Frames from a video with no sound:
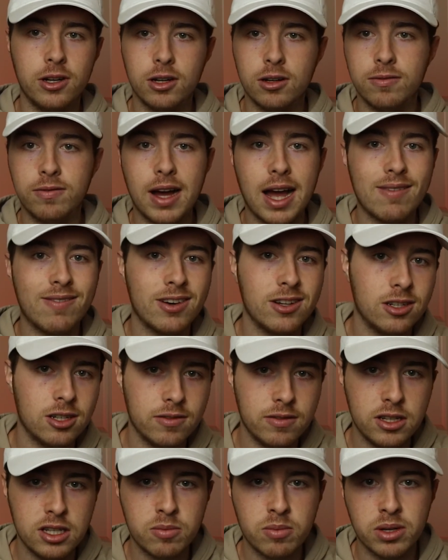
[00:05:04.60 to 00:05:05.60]
or 500
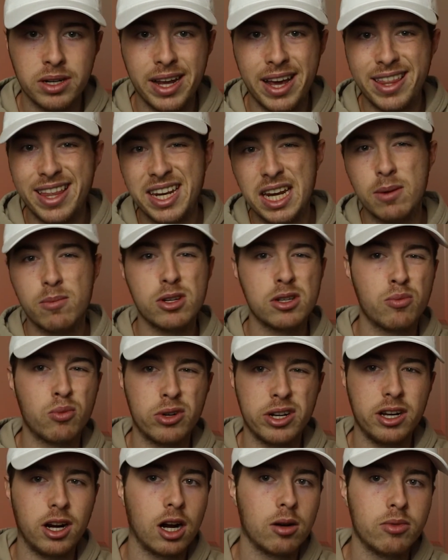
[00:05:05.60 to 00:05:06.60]
views per day. That number's
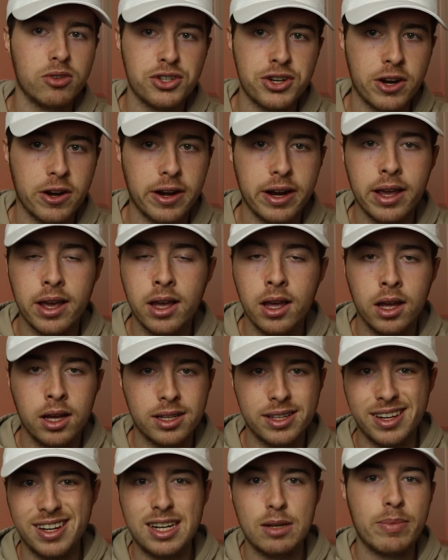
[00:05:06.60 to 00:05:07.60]
pretty arbitrary.
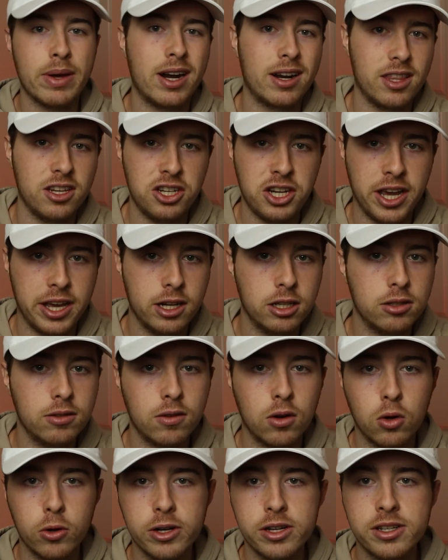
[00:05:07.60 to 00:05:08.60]
It's gonna depend on the channel, of
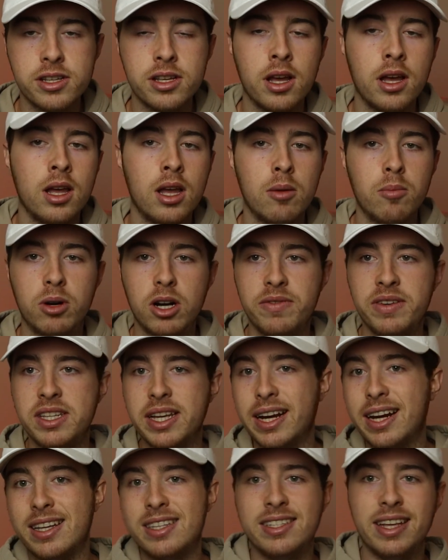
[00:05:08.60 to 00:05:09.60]
course. But if he's
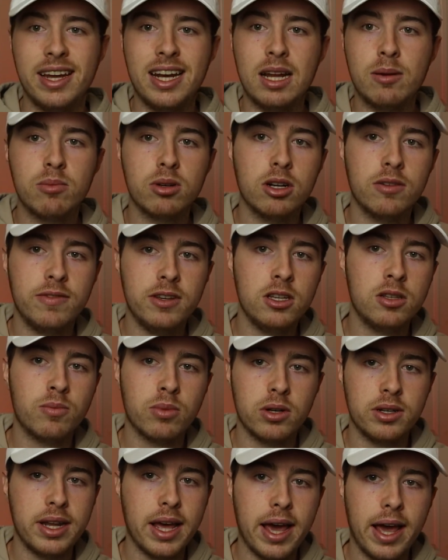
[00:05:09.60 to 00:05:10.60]
getting a set number of views
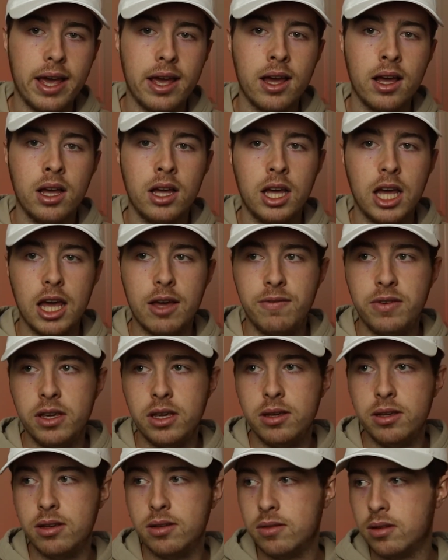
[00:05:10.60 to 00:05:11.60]
per day, if
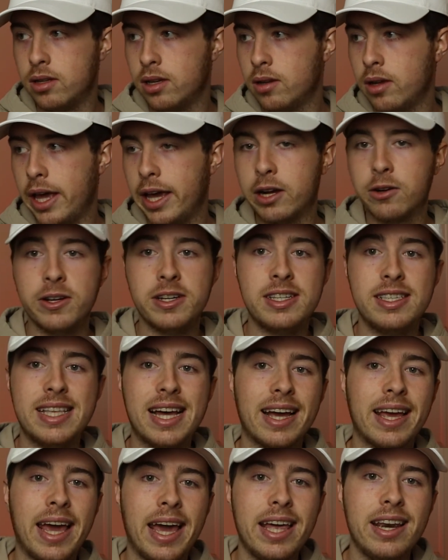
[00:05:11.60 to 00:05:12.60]
he increases
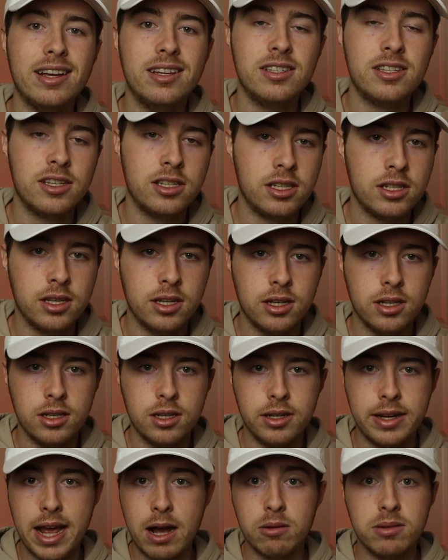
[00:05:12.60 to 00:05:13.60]
that cadence
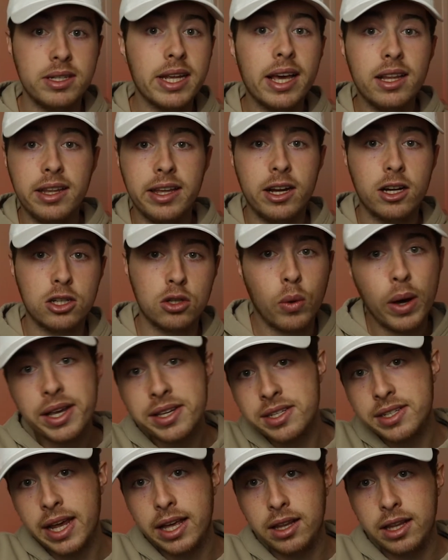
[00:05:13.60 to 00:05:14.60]
to now daily or twice
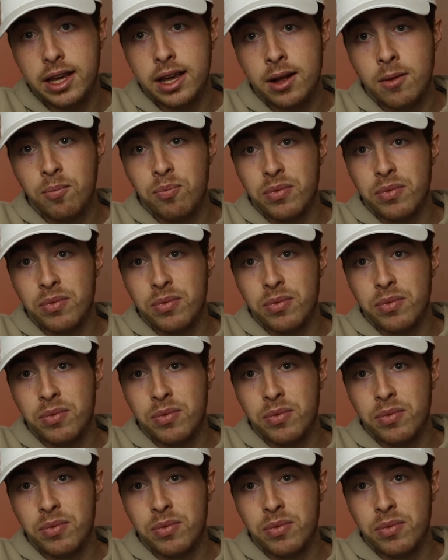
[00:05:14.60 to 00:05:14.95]
daily,